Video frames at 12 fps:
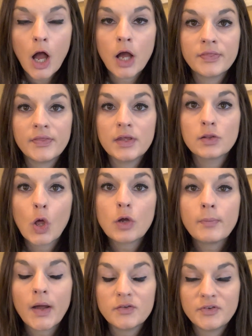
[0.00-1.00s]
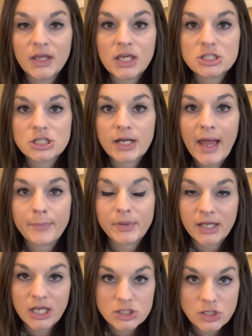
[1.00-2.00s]
on the loan modification
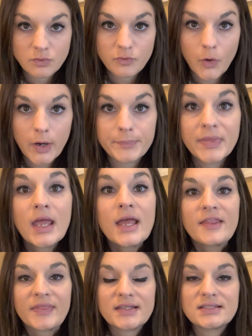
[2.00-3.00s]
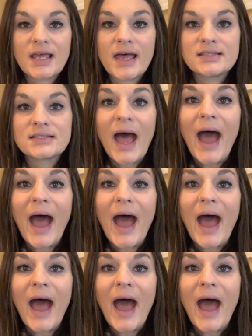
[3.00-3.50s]
application form that says,